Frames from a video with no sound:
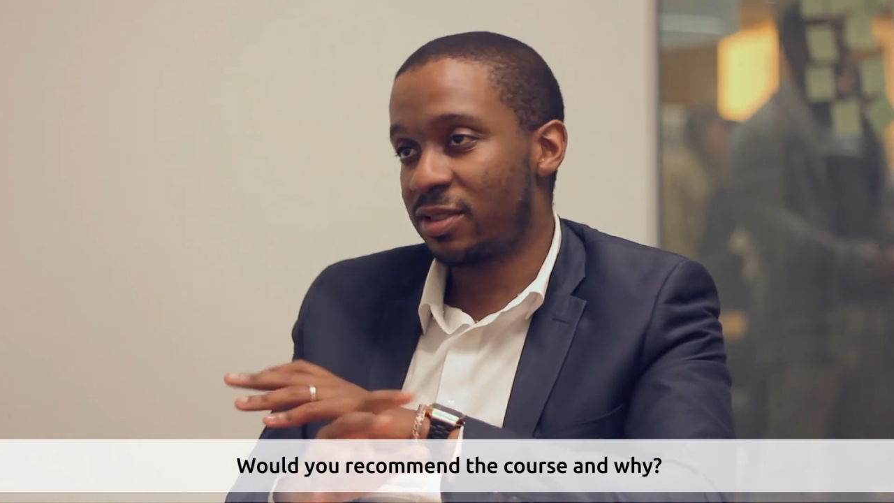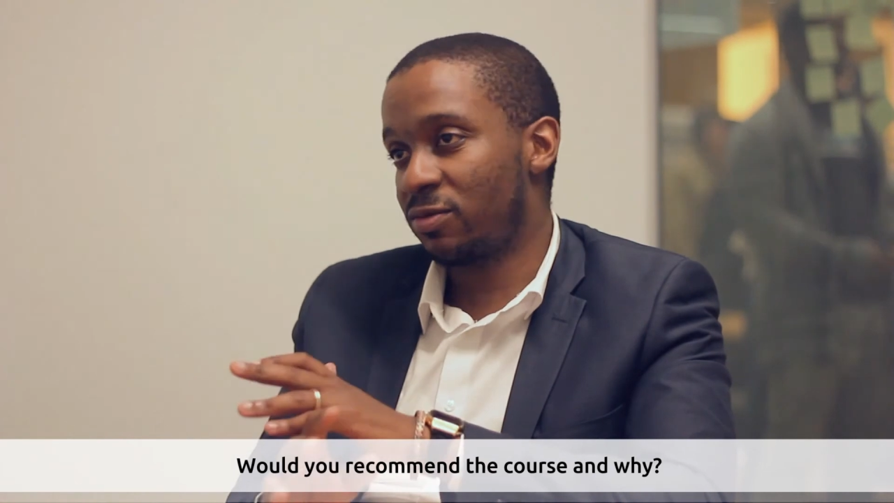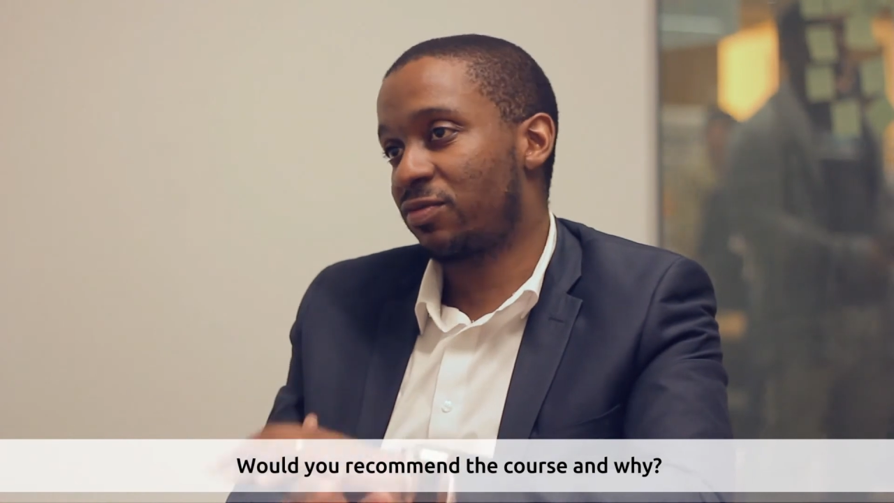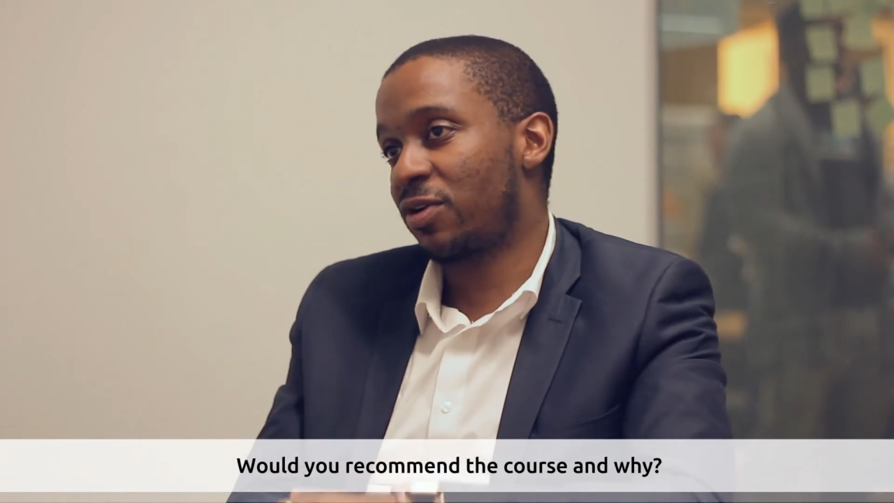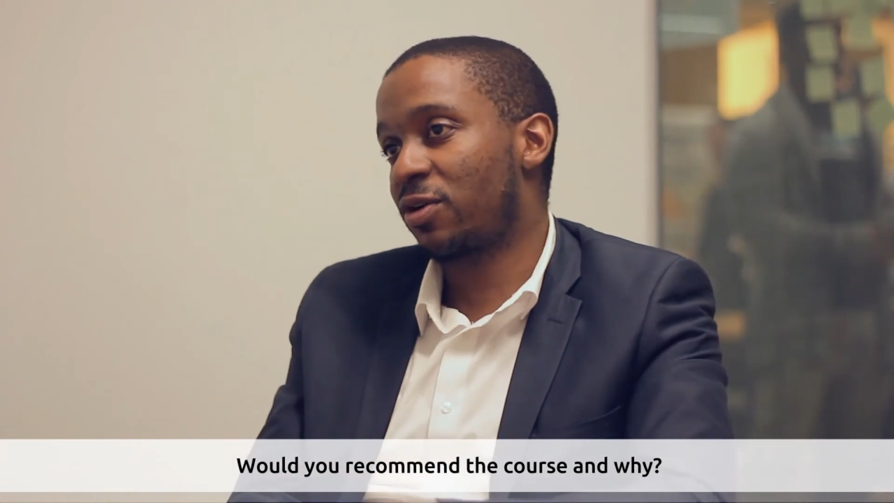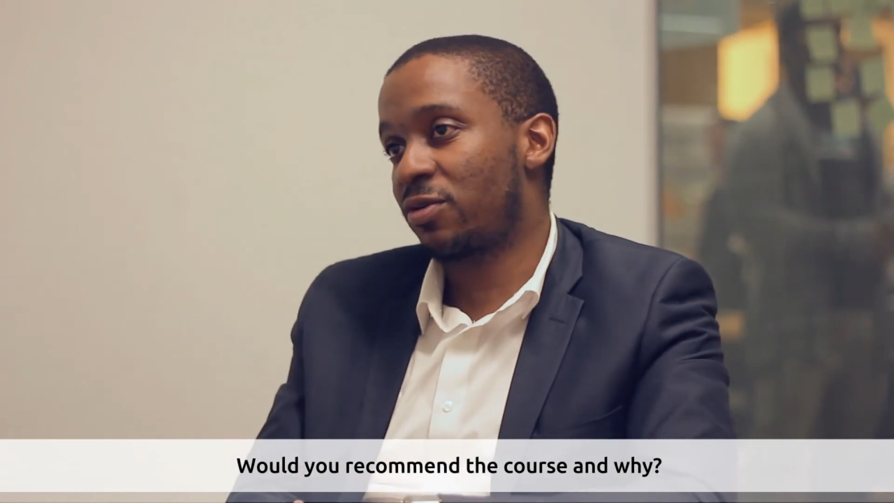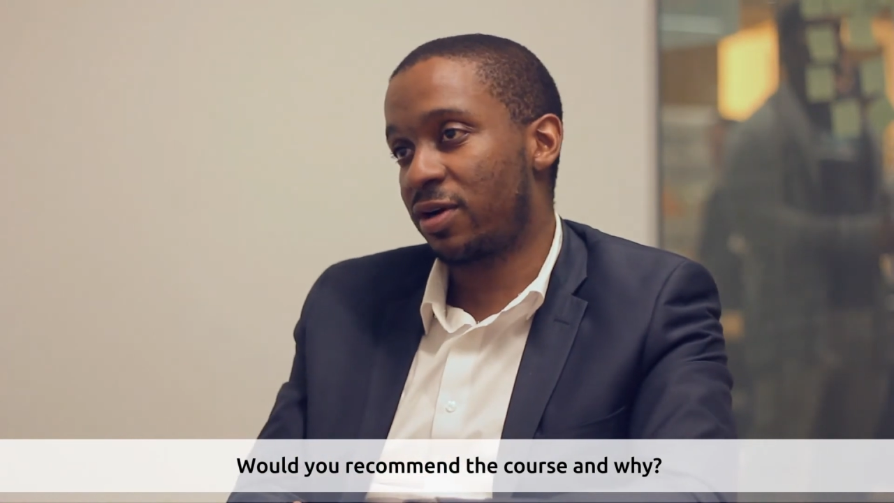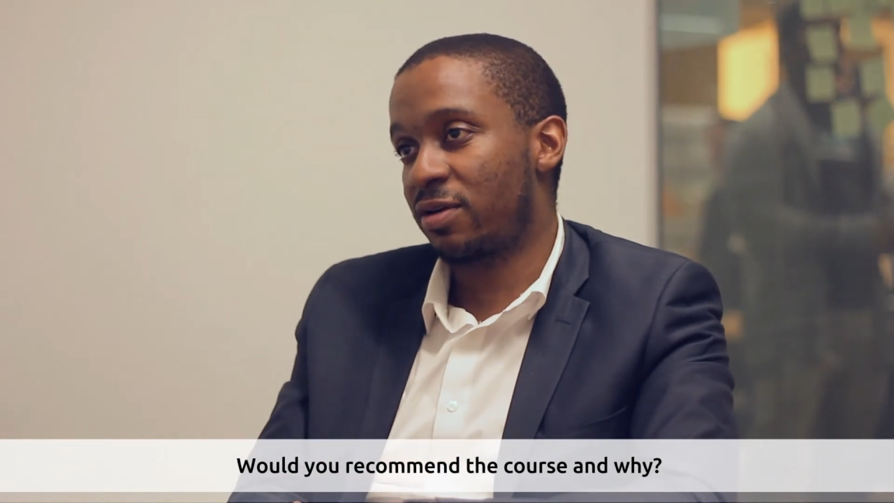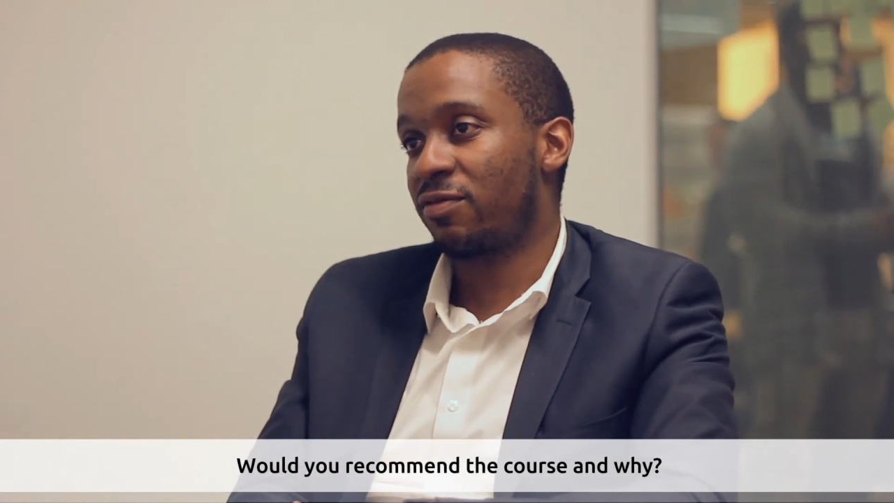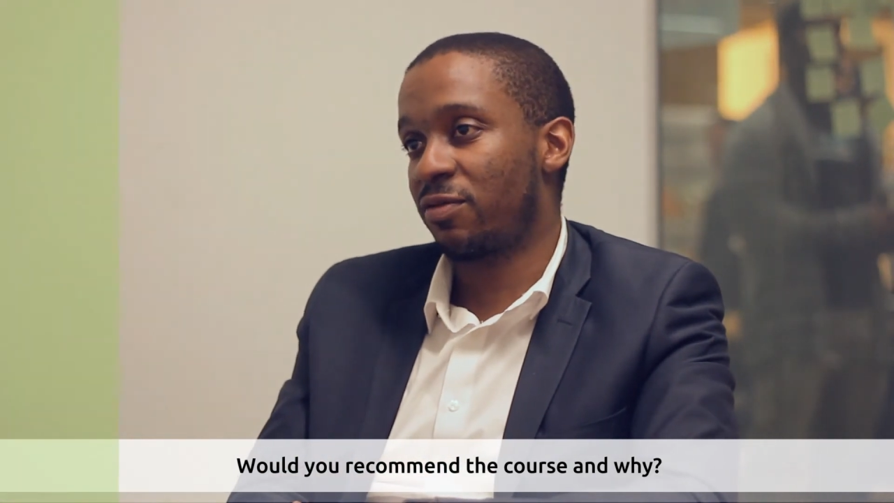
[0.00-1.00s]
it was very
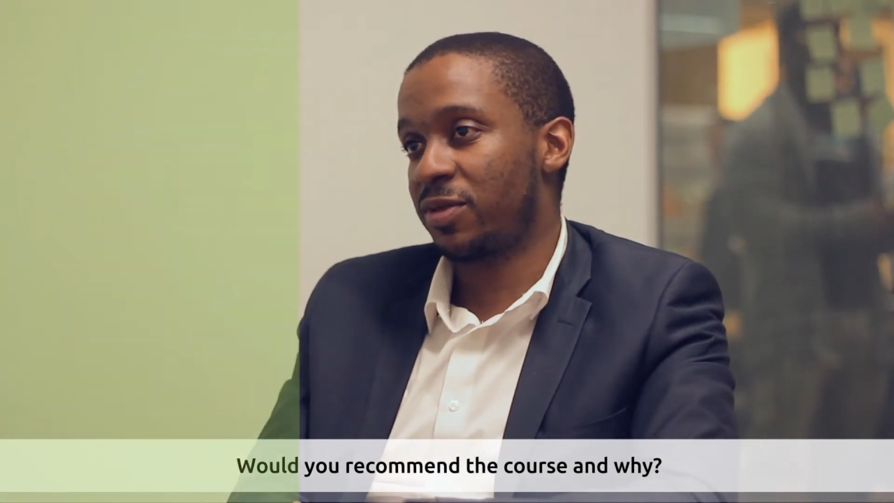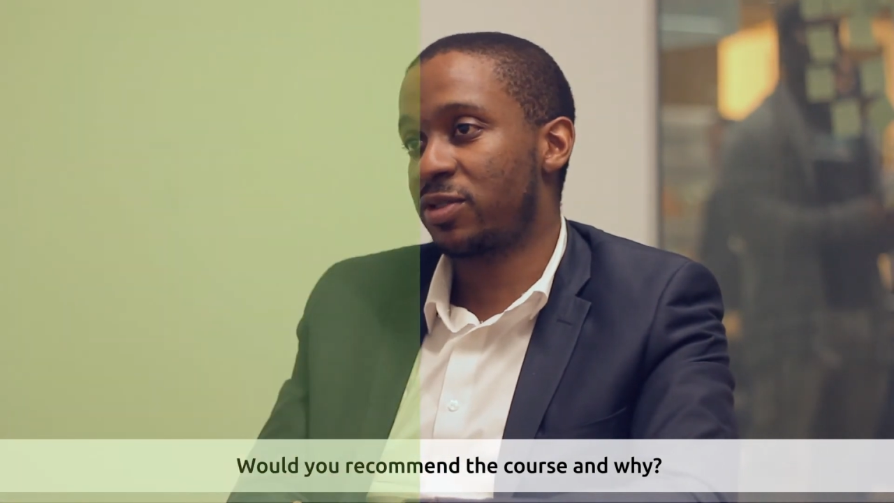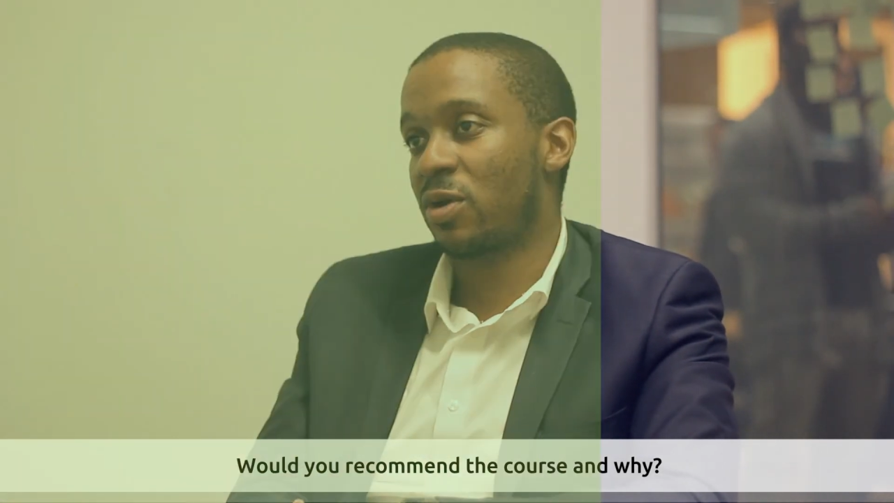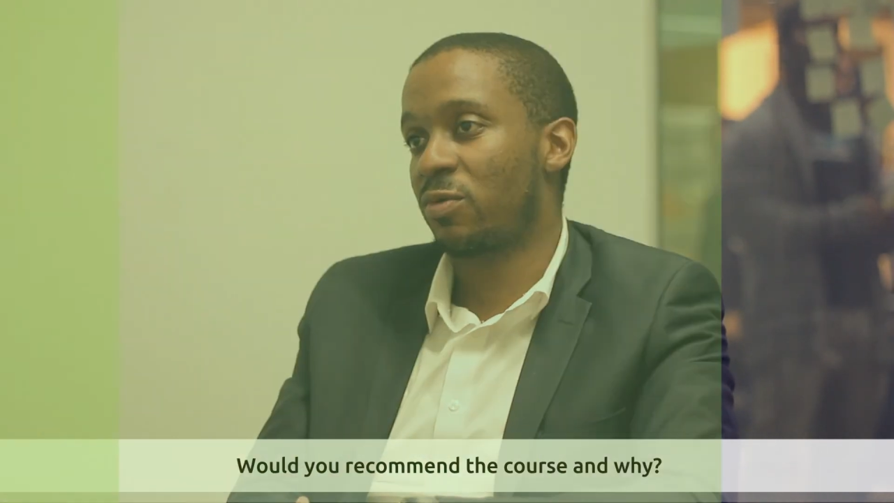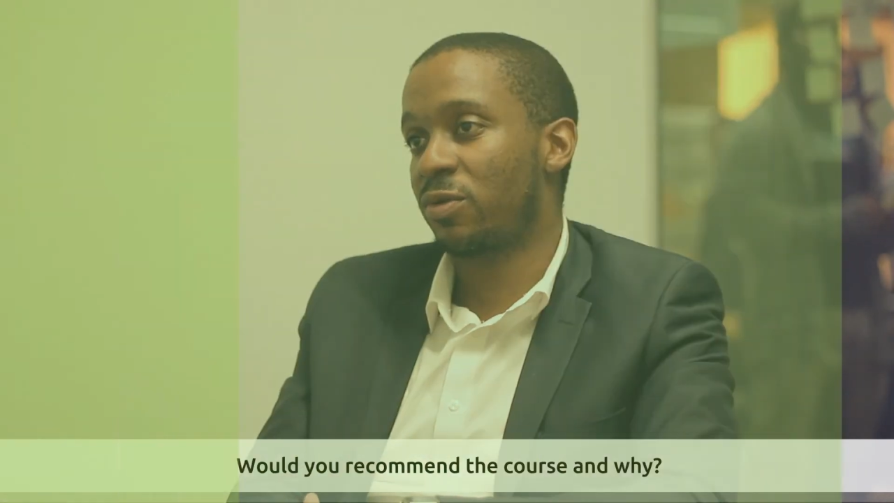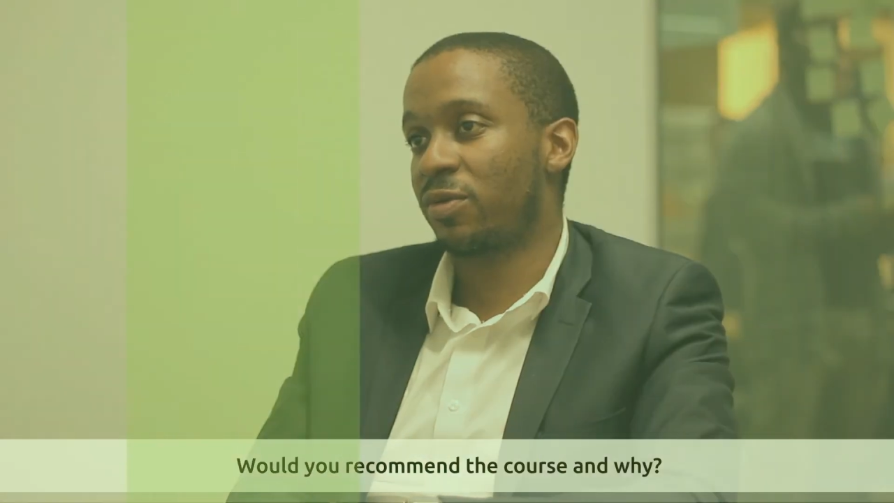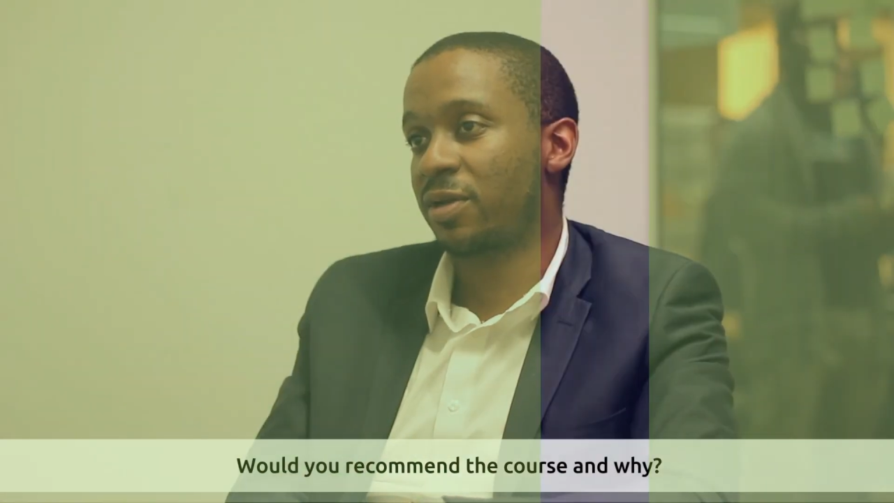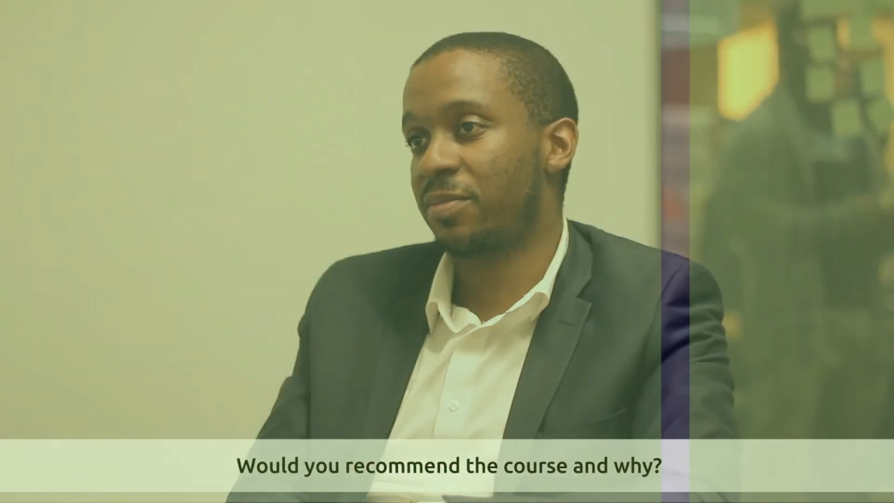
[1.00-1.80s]
good. So,